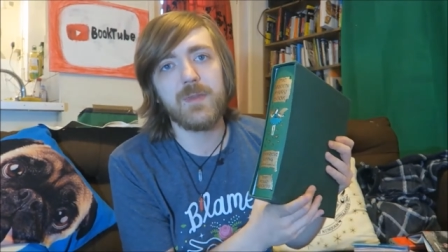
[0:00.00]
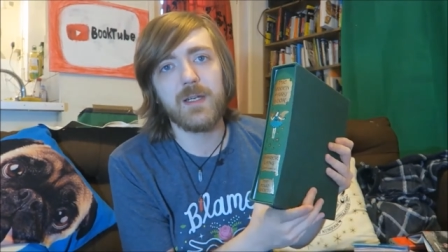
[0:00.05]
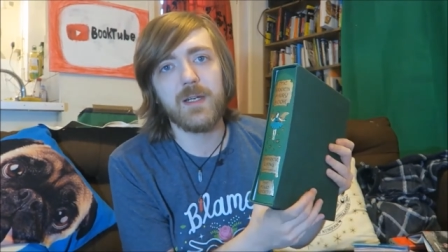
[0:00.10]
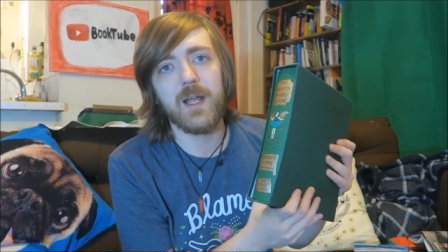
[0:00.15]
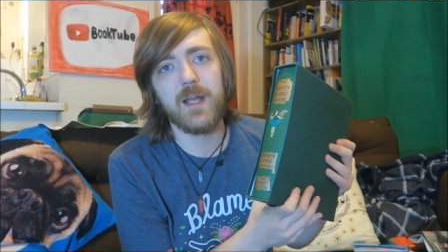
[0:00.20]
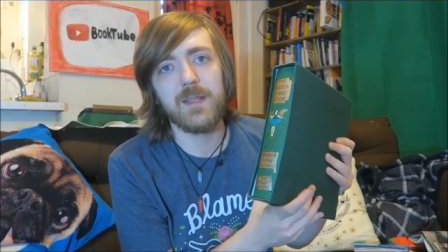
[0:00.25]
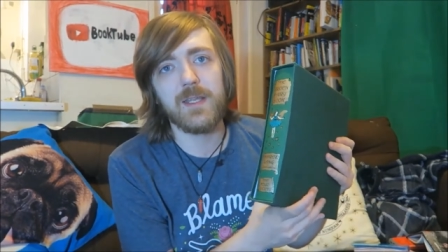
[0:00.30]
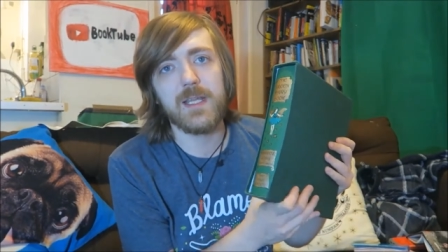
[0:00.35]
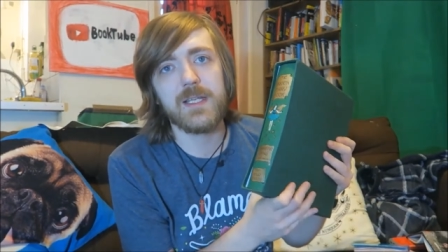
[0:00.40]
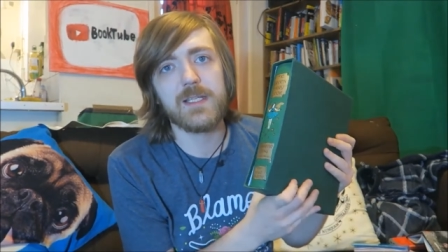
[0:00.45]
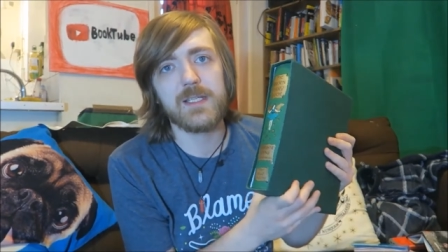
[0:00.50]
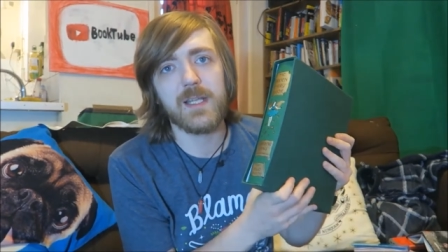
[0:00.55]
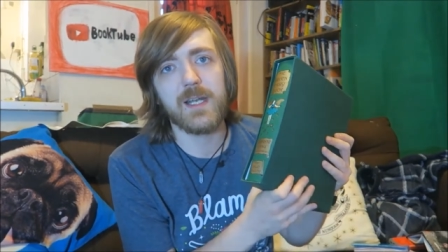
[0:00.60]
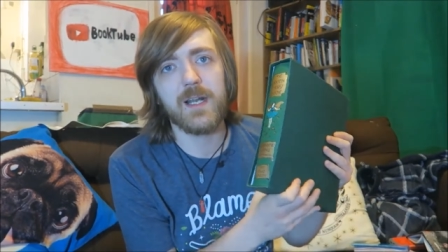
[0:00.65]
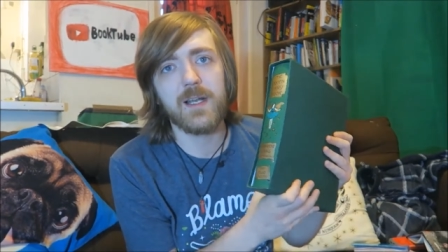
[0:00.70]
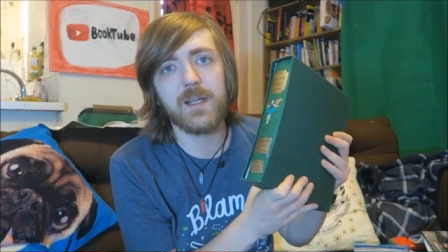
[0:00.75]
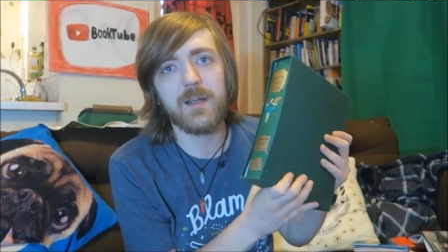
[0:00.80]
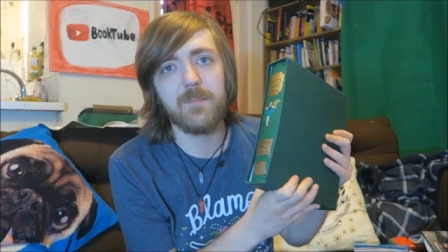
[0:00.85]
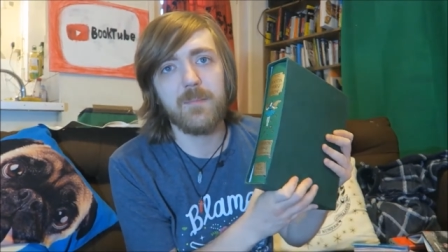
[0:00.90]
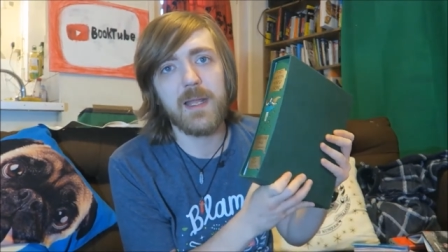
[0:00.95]
something like this
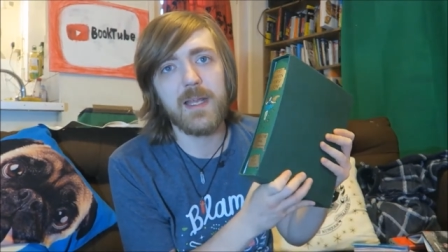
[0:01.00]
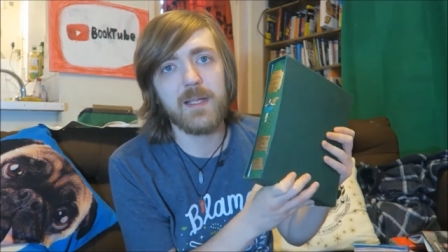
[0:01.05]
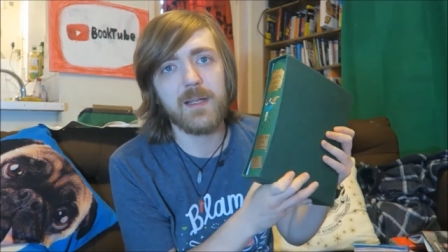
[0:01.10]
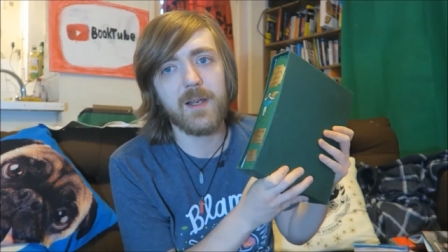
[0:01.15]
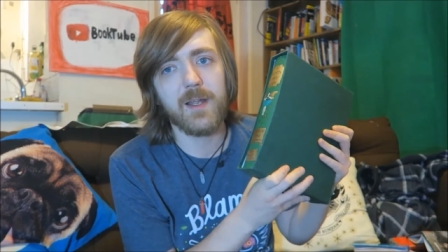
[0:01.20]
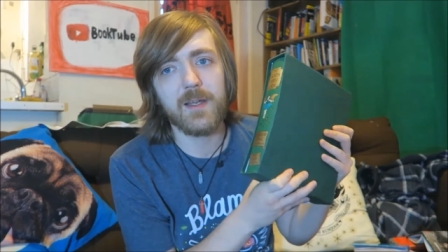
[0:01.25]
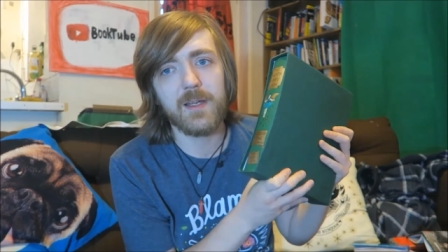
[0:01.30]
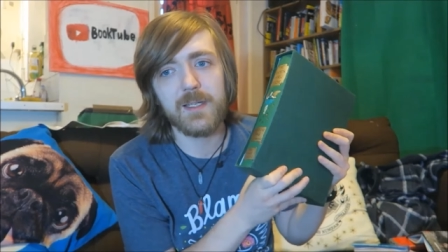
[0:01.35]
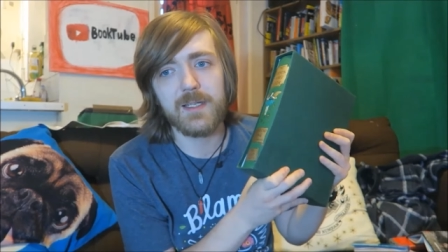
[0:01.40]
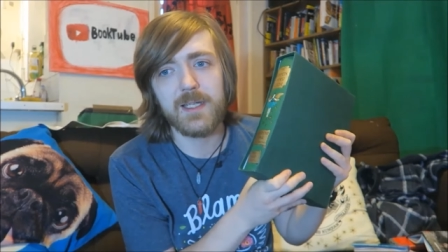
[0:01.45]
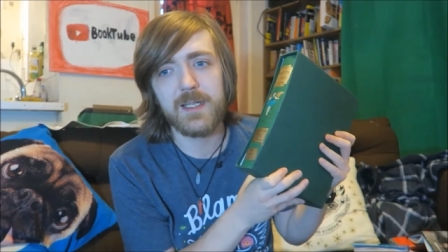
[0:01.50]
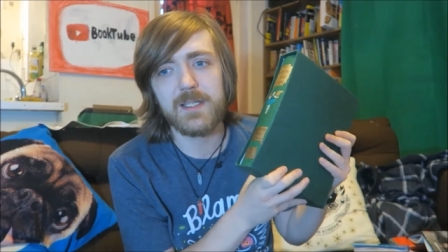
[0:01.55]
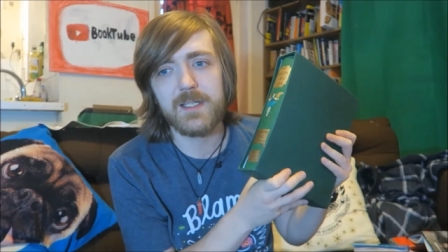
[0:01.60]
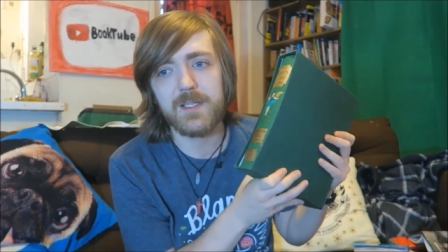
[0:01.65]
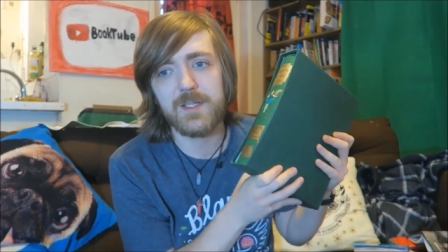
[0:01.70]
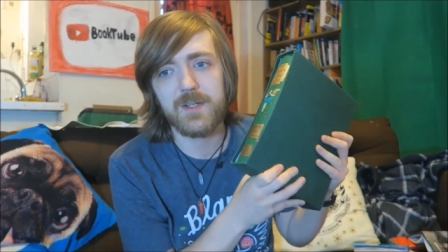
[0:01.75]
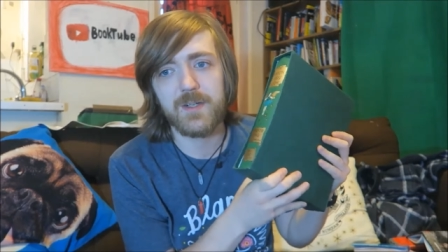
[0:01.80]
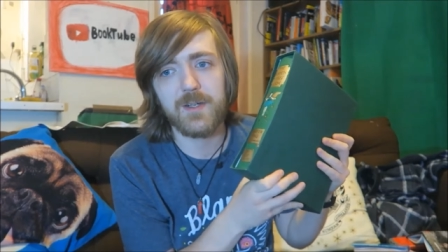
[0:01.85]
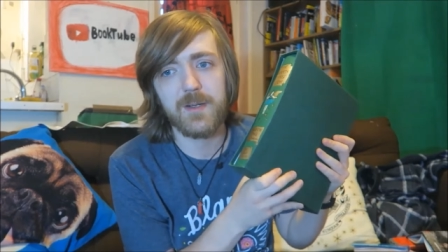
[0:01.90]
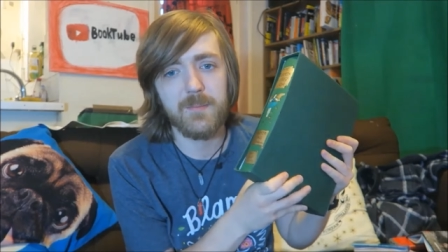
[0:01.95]
that I can make like a
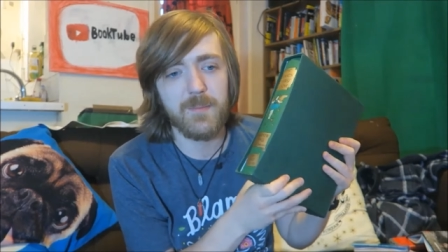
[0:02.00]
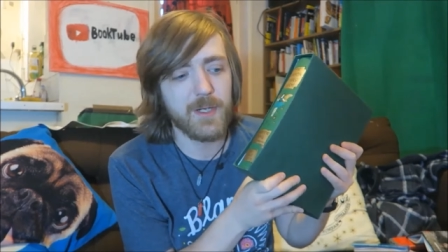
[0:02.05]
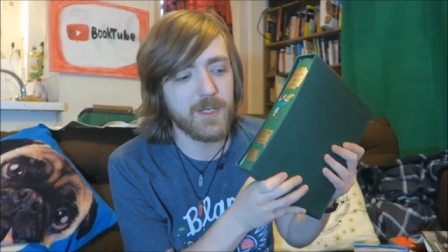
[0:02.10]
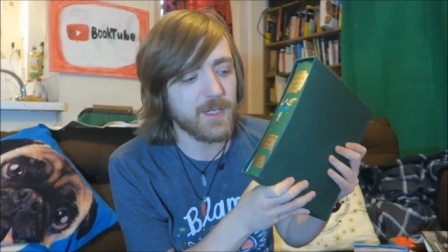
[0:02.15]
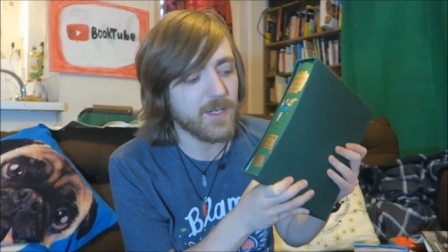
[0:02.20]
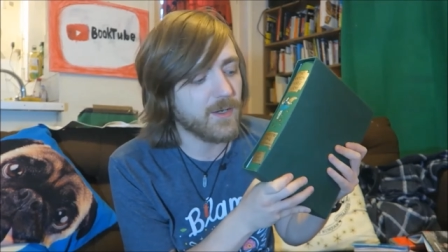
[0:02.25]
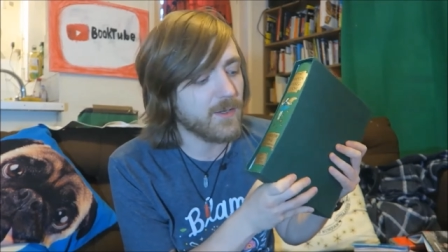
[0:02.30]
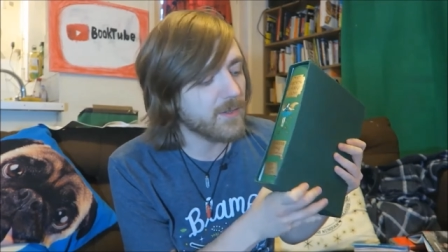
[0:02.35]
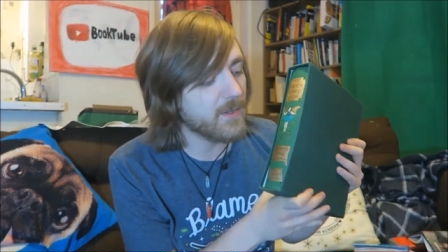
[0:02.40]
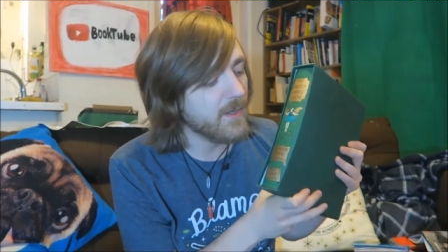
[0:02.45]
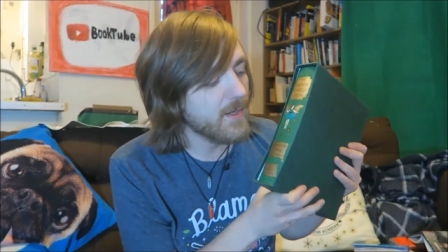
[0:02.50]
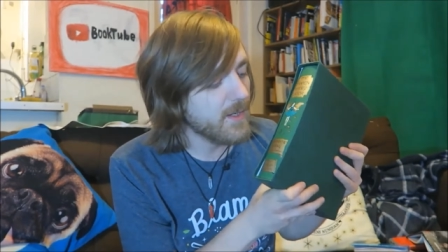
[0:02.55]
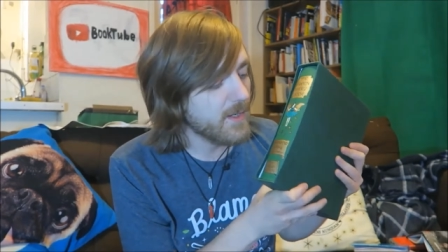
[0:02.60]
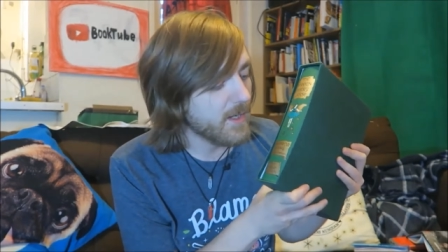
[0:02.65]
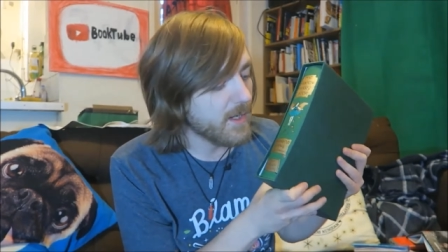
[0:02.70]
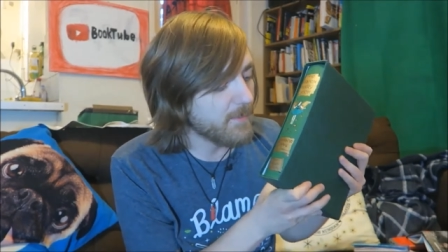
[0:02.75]
decent chunk of money on.